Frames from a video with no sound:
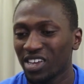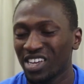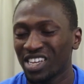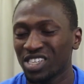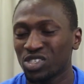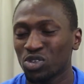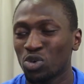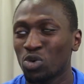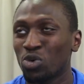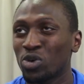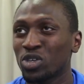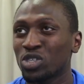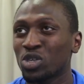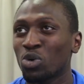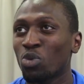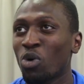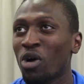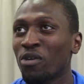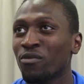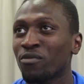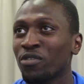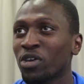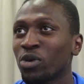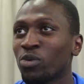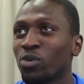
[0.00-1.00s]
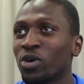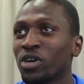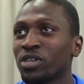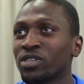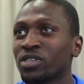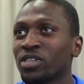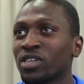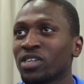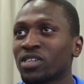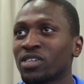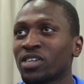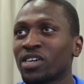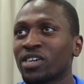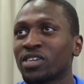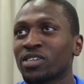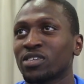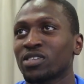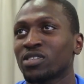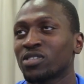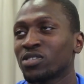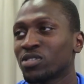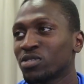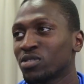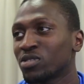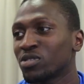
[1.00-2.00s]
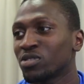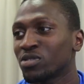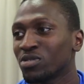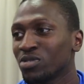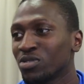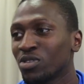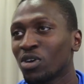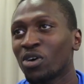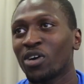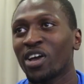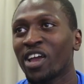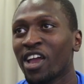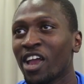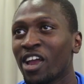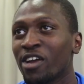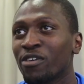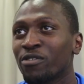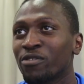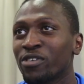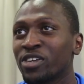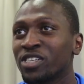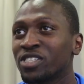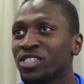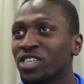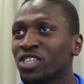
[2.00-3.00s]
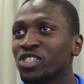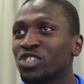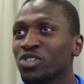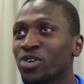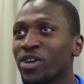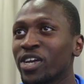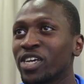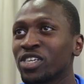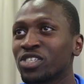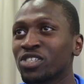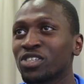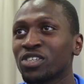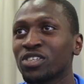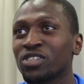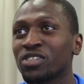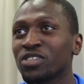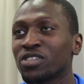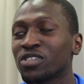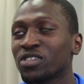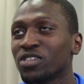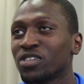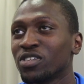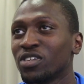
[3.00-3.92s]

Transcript: it's always a 1v1, and like not every situation